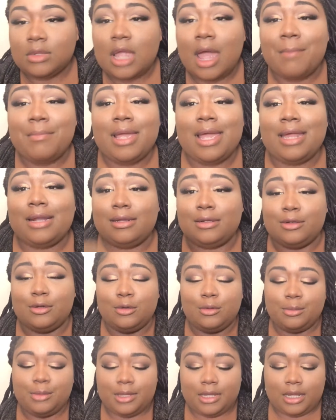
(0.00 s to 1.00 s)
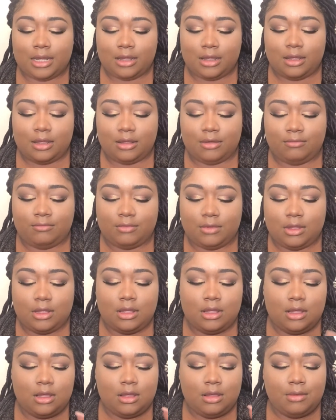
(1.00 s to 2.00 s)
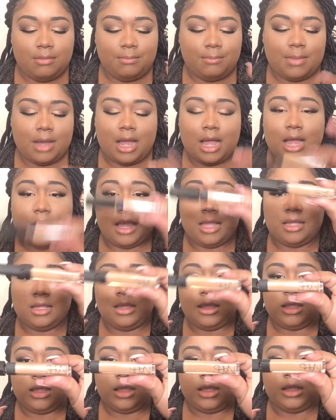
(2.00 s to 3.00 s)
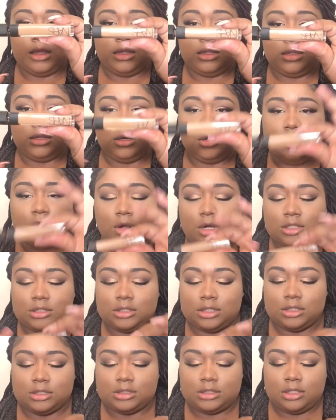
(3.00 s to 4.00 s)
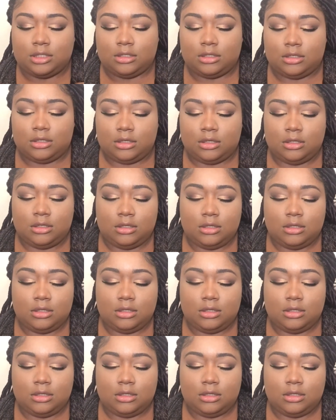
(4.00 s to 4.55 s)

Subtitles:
I'm gonna add a little bit of my Nars concealer